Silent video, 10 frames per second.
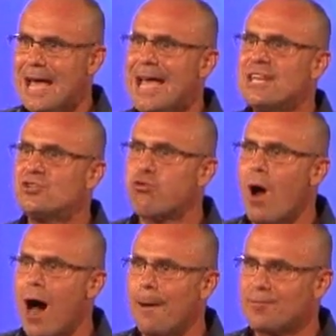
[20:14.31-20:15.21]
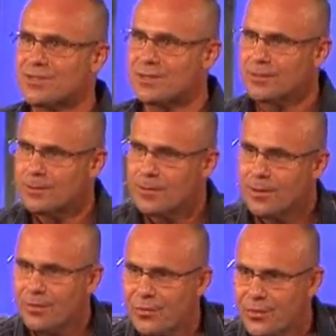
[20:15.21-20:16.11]
He drops
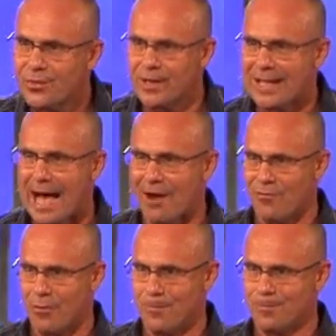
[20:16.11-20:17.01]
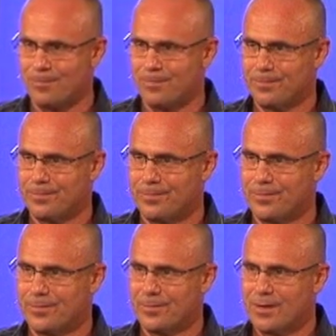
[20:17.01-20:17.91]
the gavel.
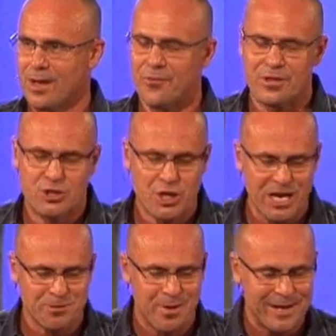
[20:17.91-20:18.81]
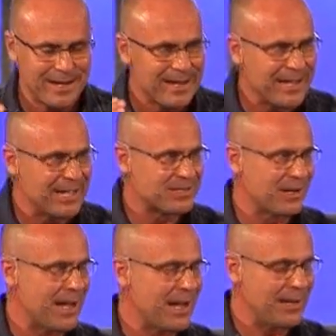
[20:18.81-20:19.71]
The judgment is
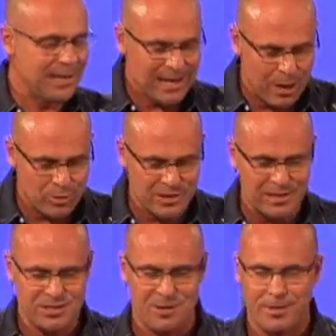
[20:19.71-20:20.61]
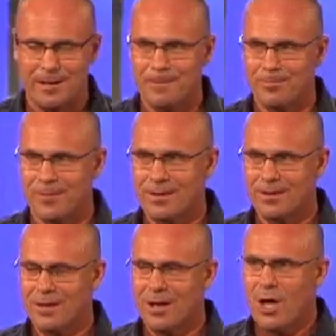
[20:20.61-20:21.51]
laid. I want you to listen to me.
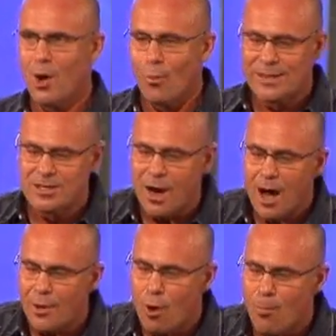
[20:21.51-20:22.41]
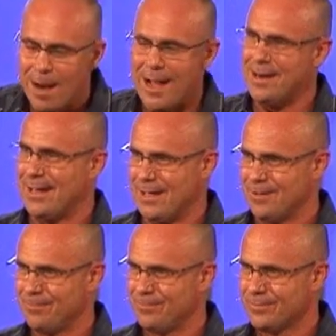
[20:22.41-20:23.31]
When God Almighty,
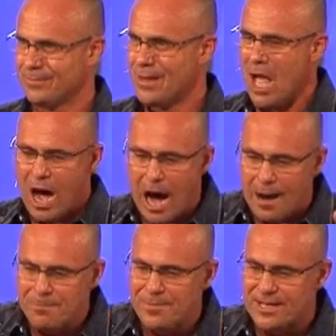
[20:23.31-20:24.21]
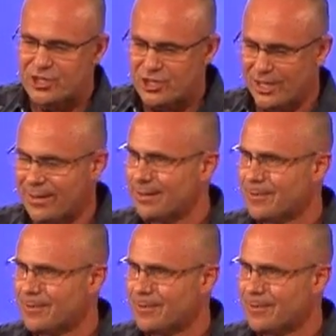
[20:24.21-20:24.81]
omniscient,